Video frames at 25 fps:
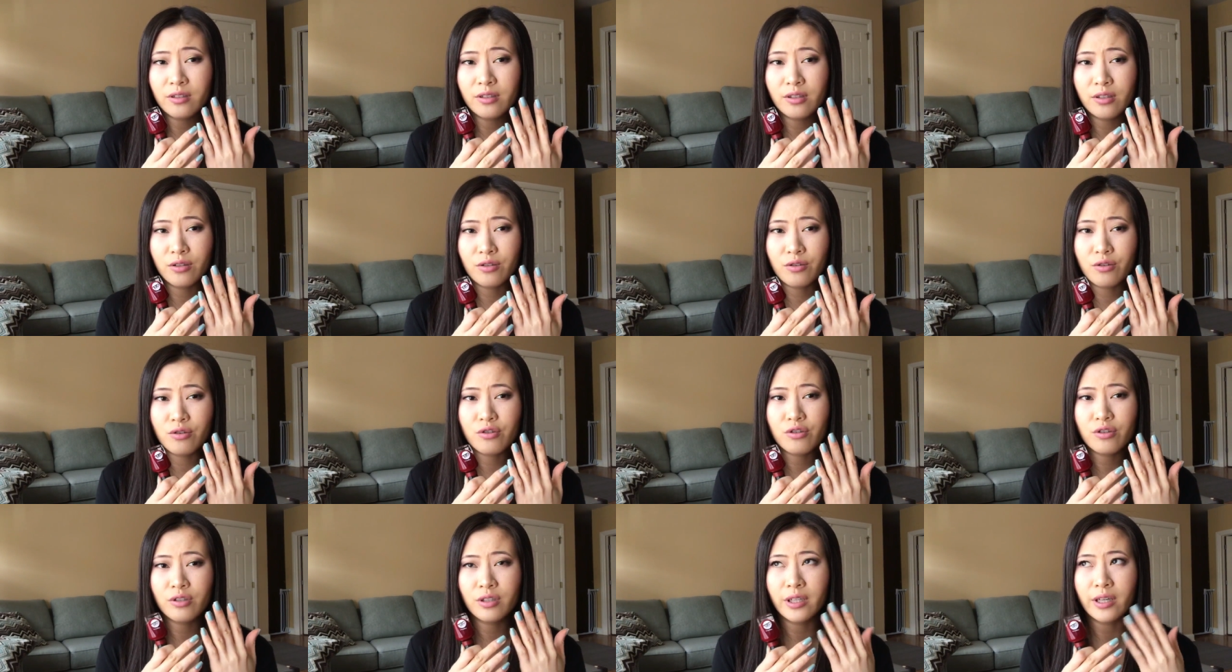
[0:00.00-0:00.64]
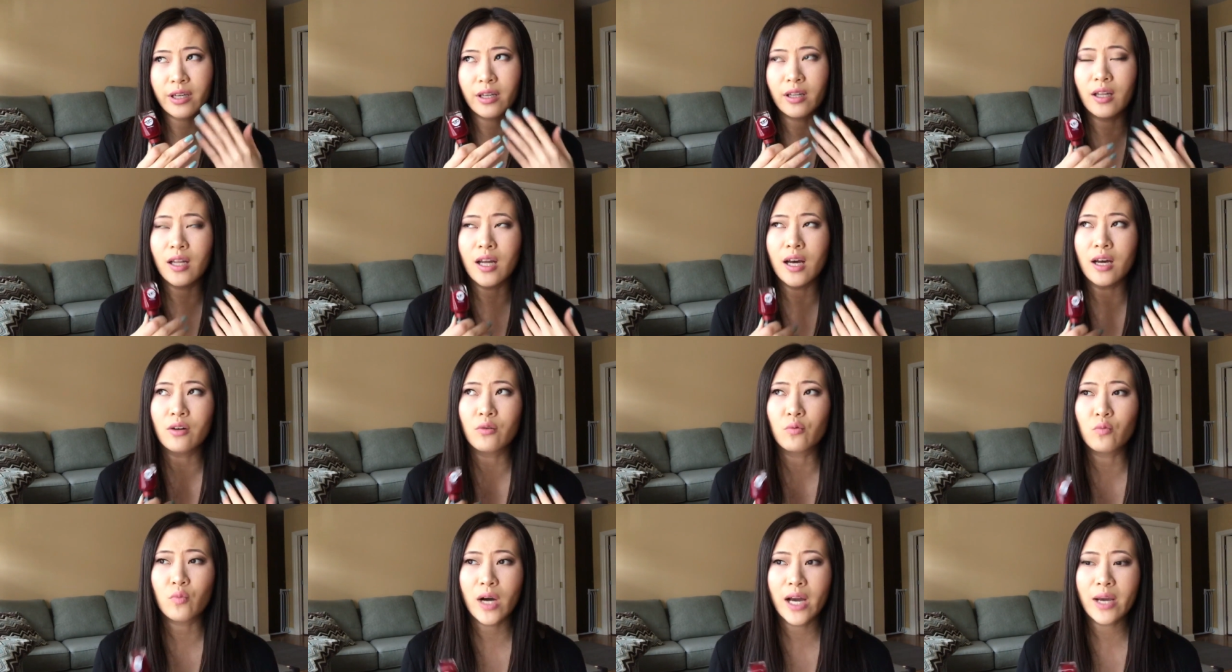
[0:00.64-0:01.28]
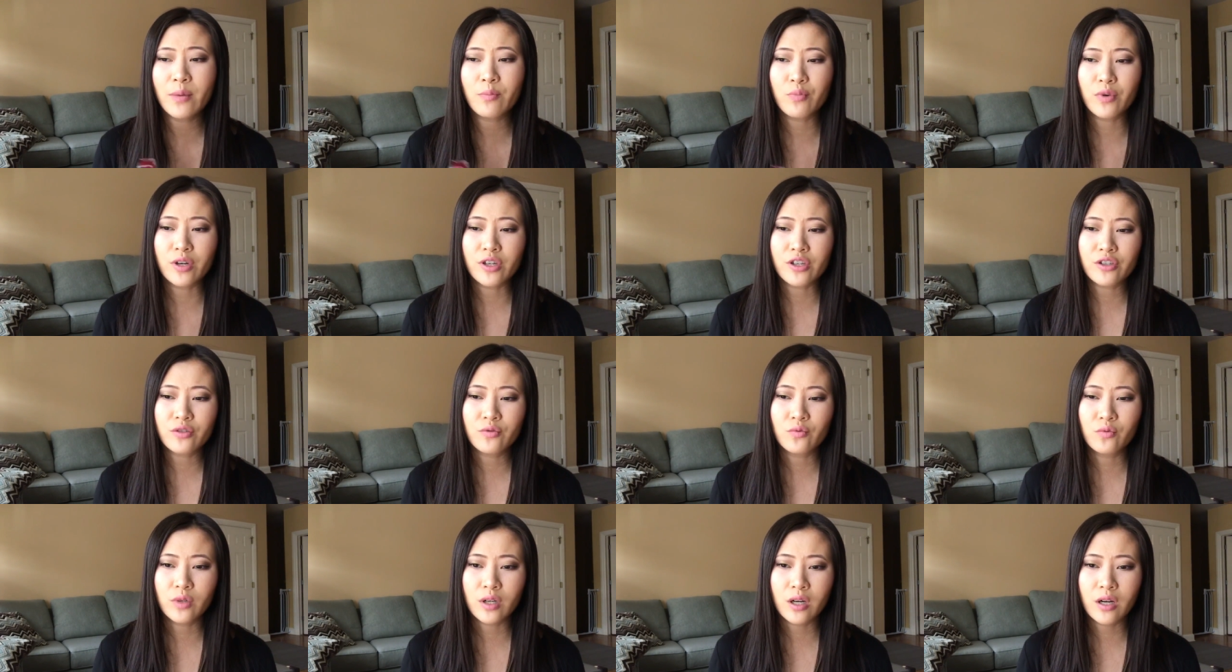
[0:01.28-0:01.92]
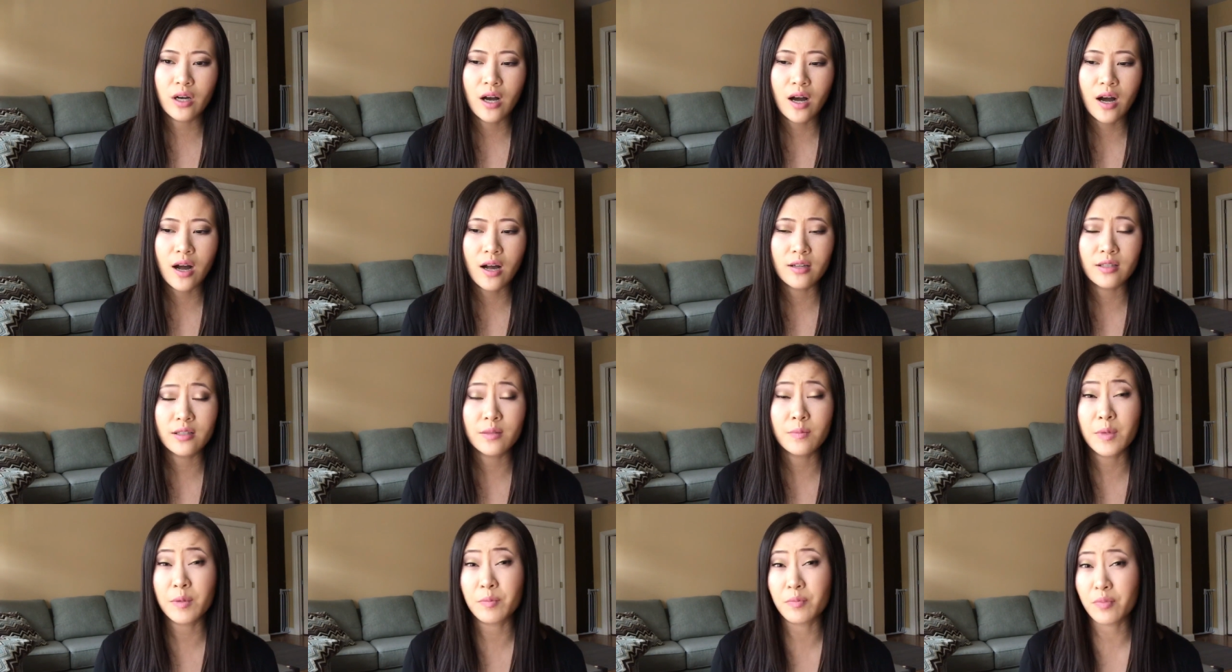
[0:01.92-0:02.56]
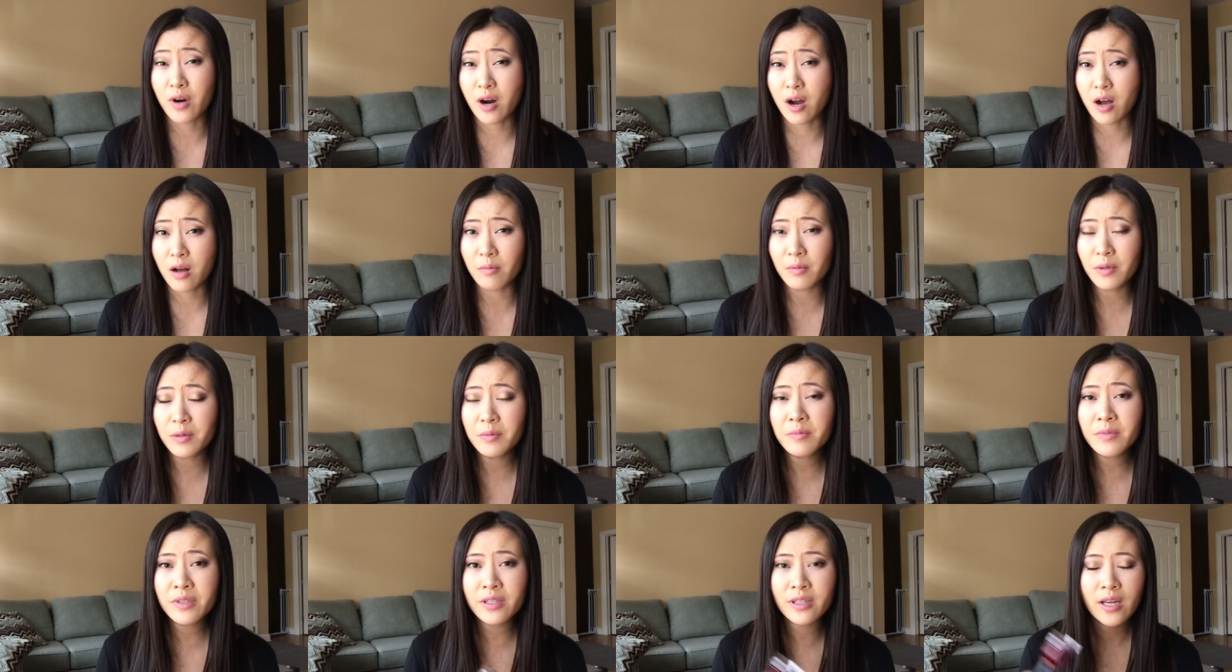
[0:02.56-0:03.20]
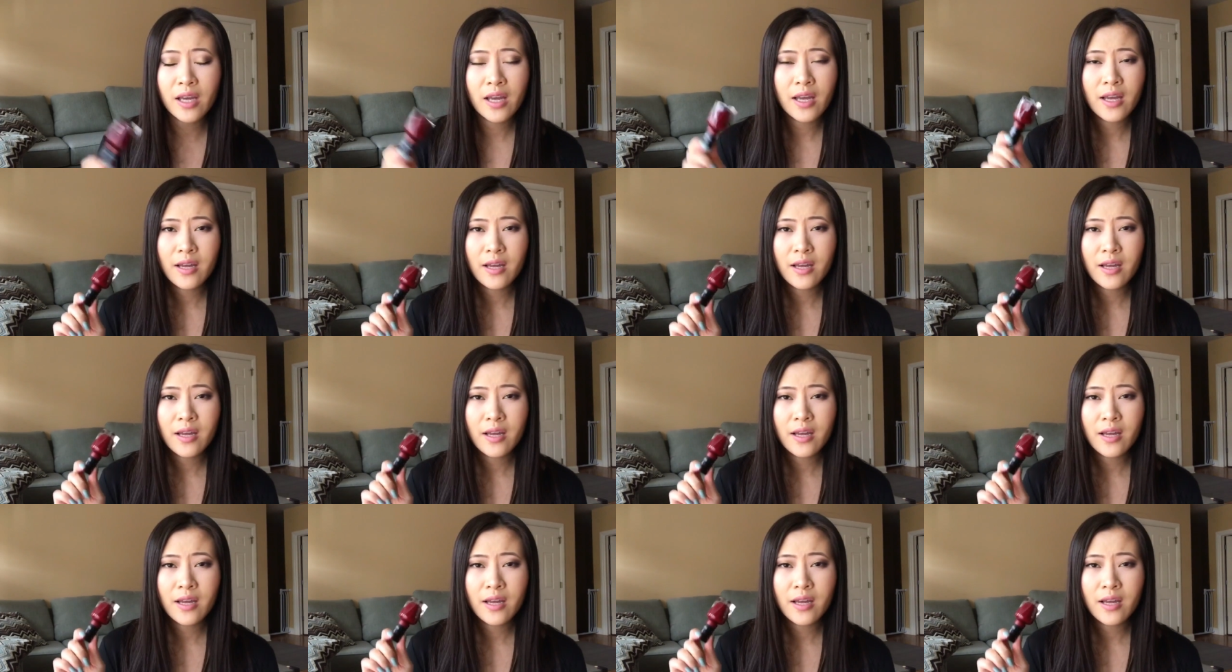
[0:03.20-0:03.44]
So usually a lot of white brush will cause me problems.